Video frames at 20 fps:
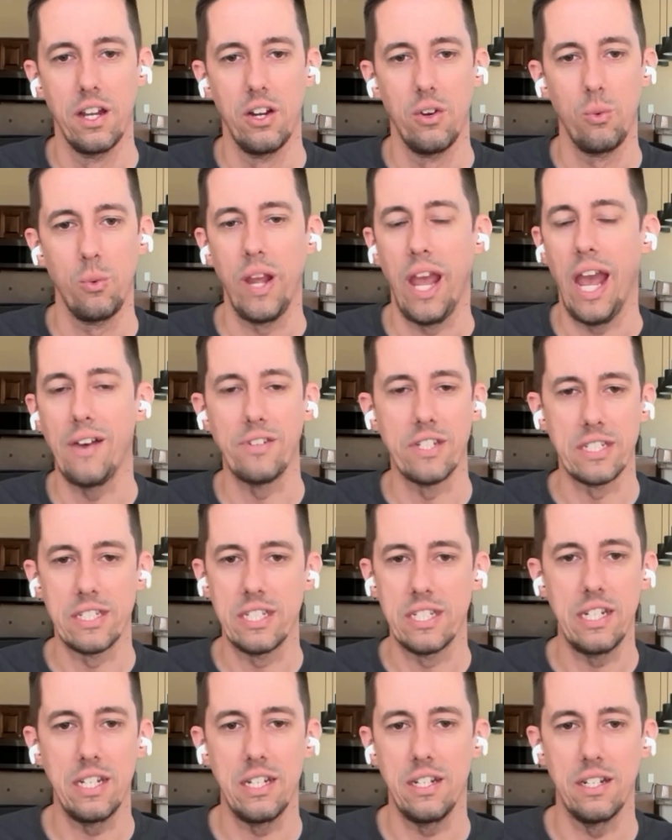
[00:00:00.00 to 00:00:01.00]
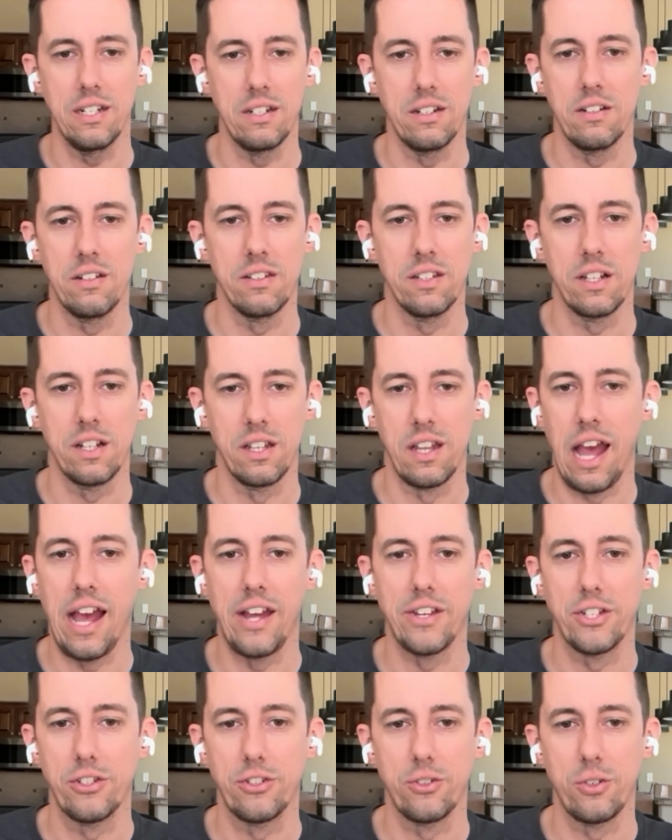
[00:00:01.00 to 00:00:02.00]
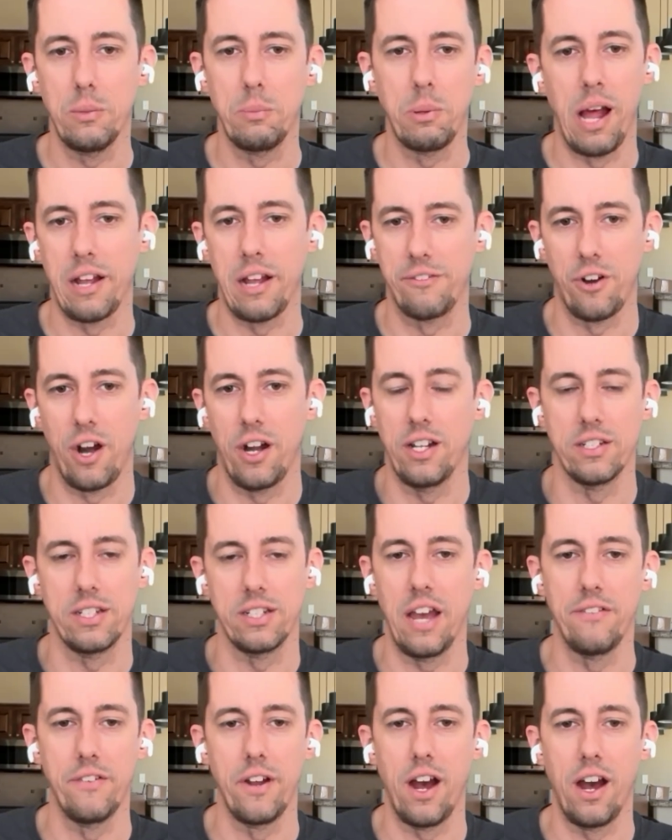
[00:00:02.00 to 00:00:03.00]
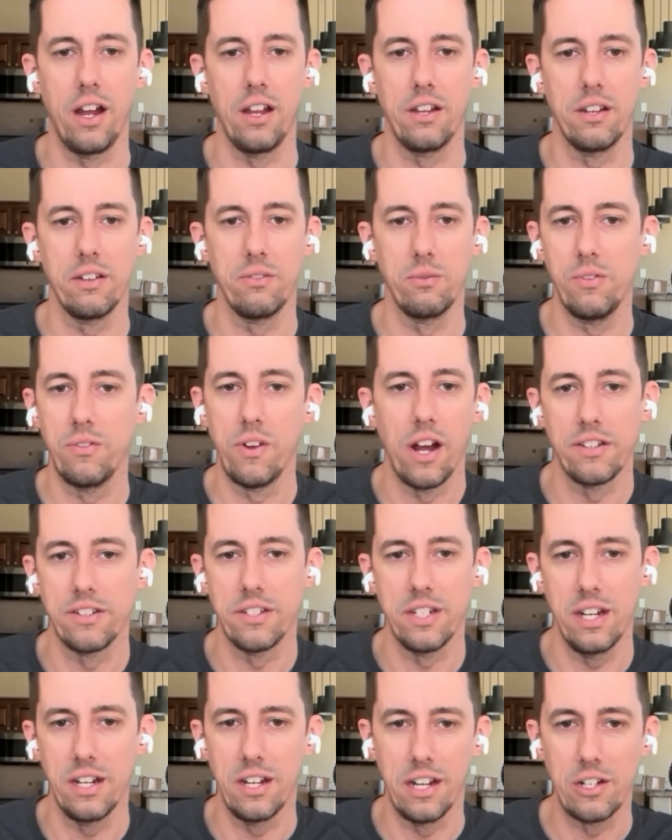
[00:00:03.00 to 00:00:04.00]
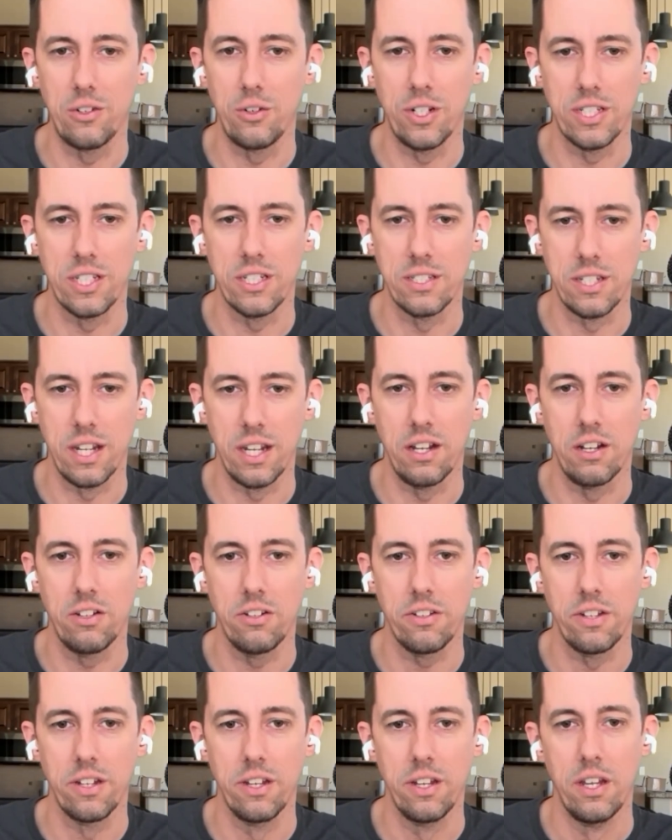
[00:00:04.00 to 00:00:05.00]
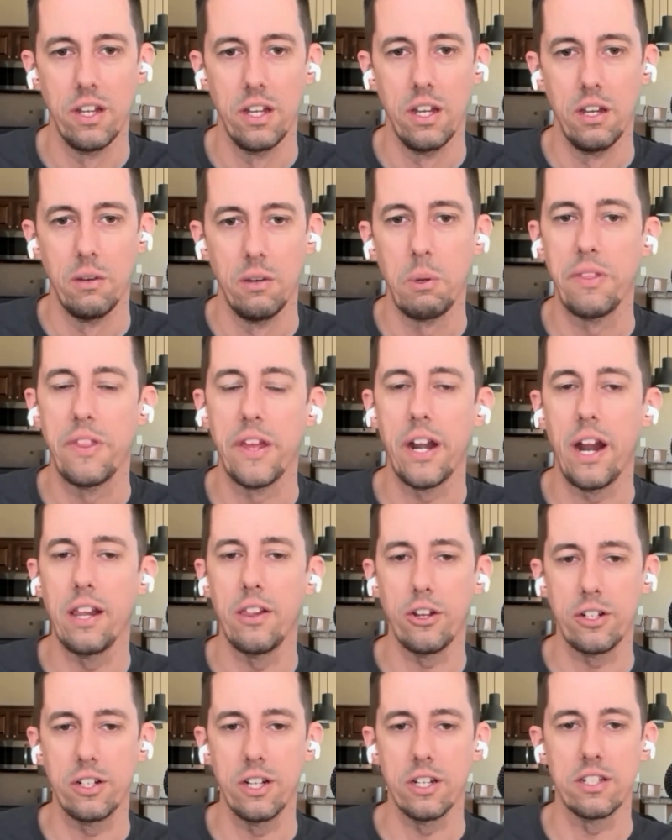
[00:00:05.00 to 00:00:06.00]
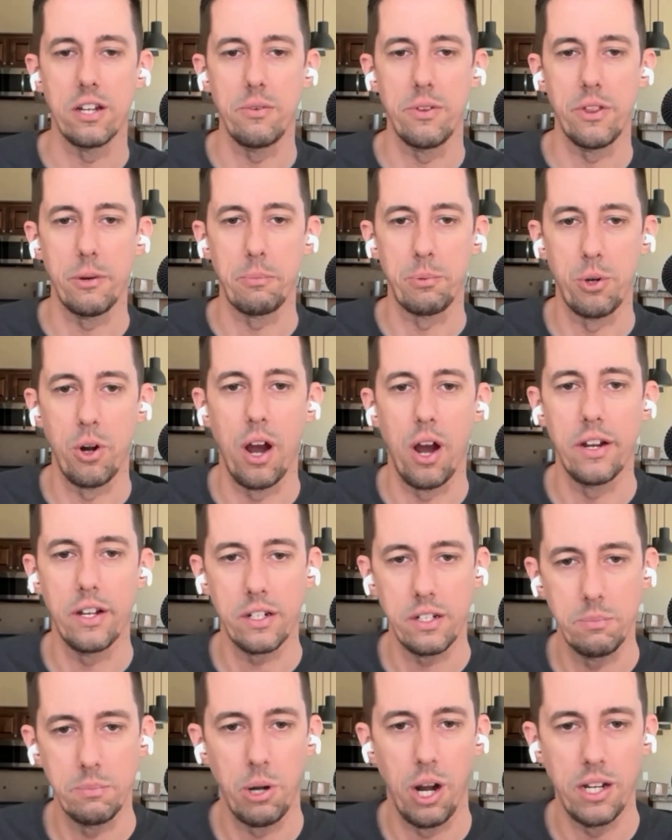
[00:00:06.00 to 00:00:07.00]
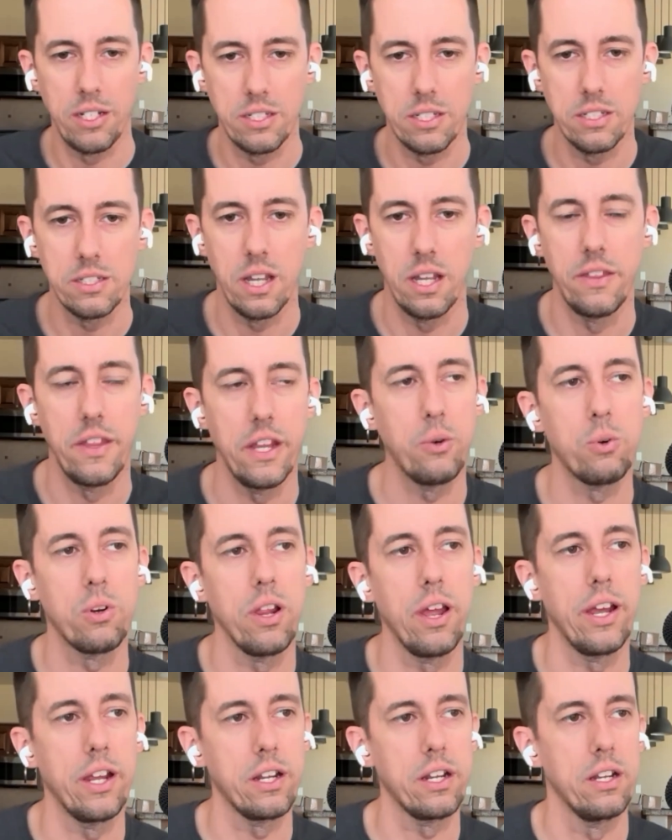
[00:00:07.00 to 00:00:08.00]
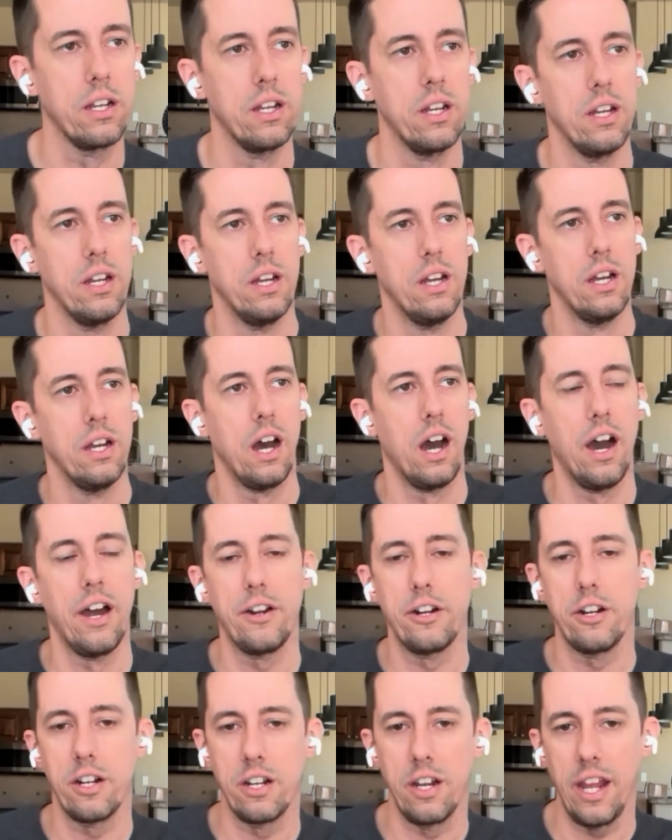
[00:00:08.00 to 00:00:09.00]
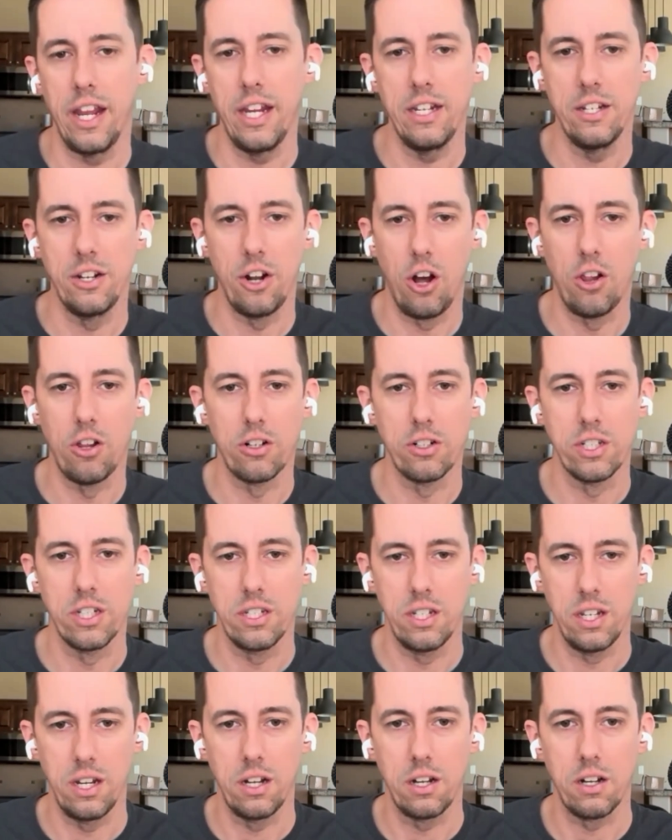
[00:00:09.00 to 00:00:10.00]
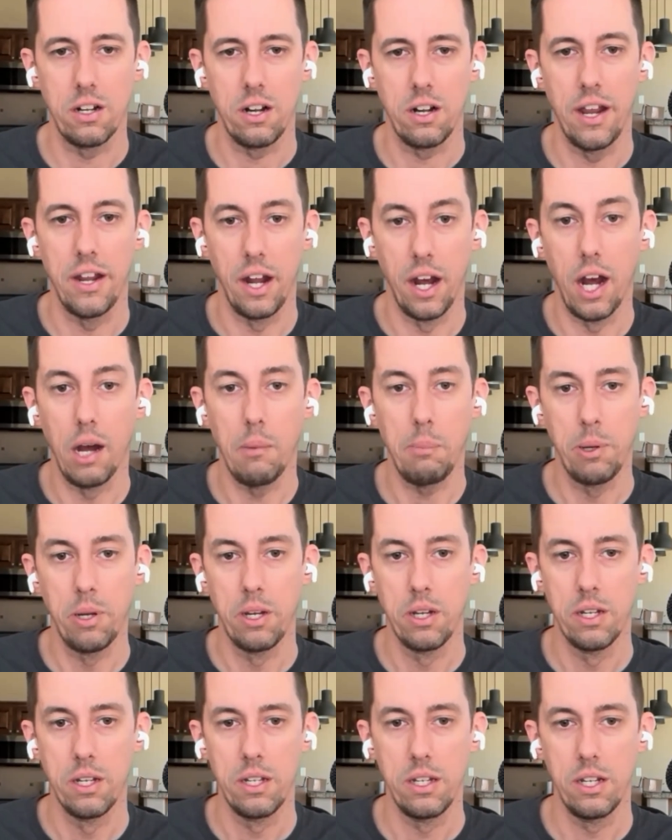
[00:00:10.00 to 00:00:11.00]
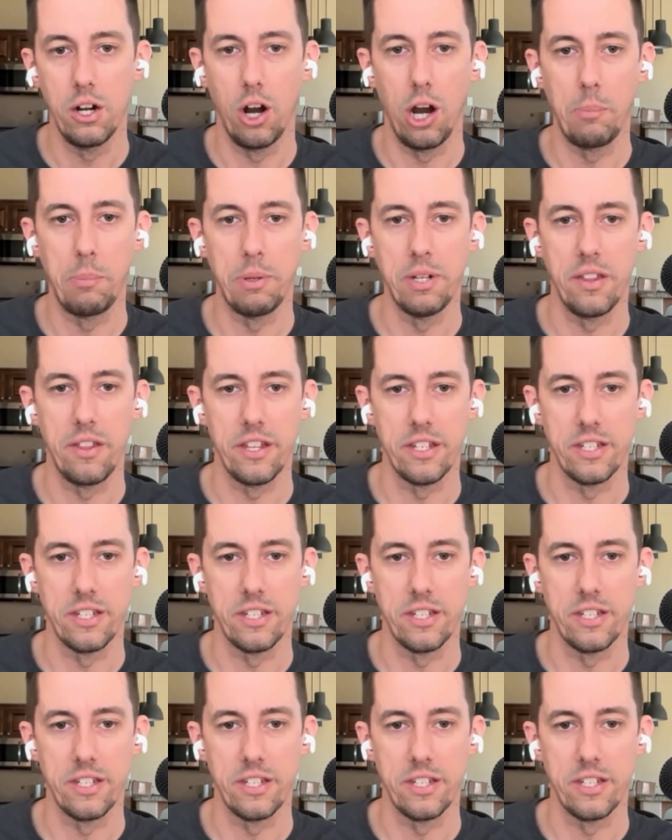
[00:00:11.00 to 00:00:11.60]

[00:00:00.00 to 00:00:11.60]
we haven't seen the last 3 Black Fridays we've not seen an increase in sales. But then I looked at some of their product prices and they were like $180 a year and up, up into the